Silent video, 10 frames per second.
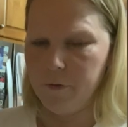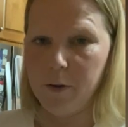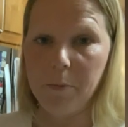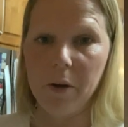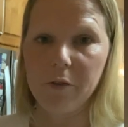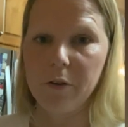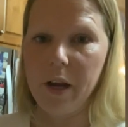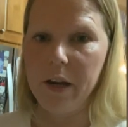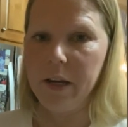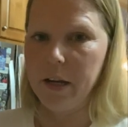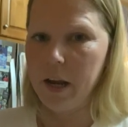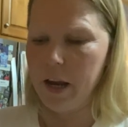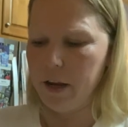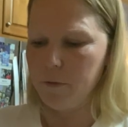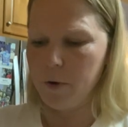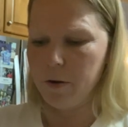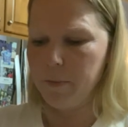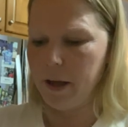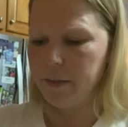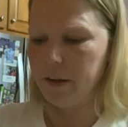for pressure canning and water
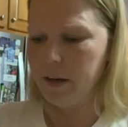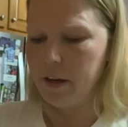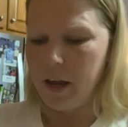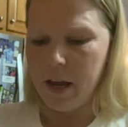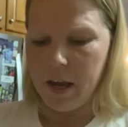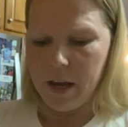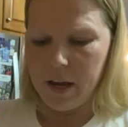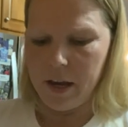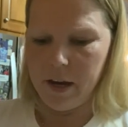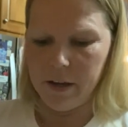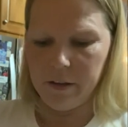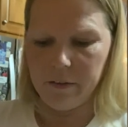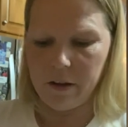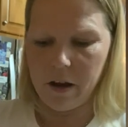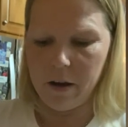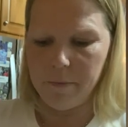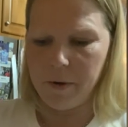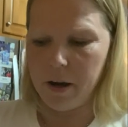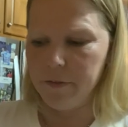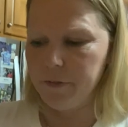bathing, and
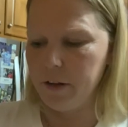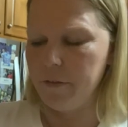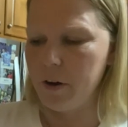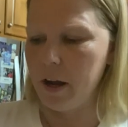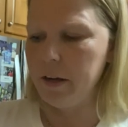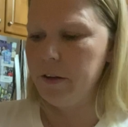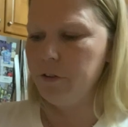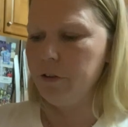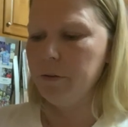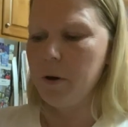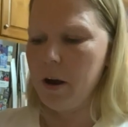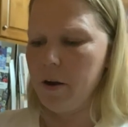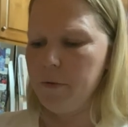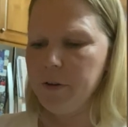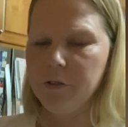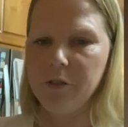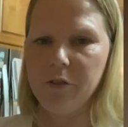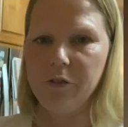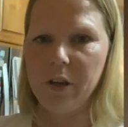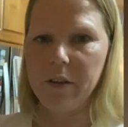I've never had an issue. I always
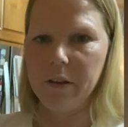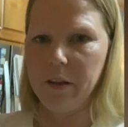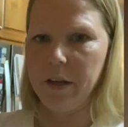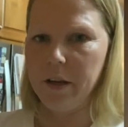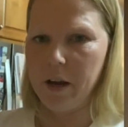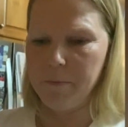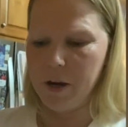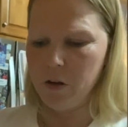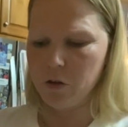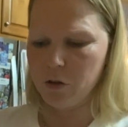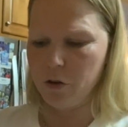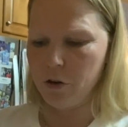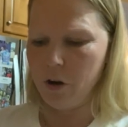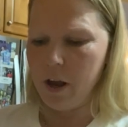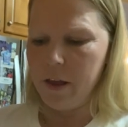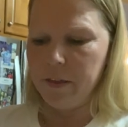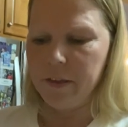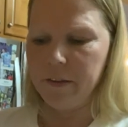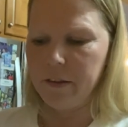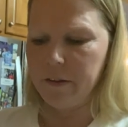just check the lid. I make sure
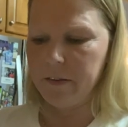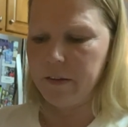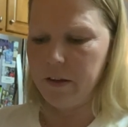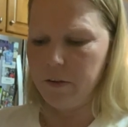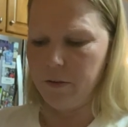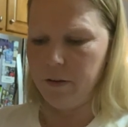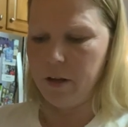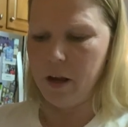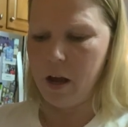that the seal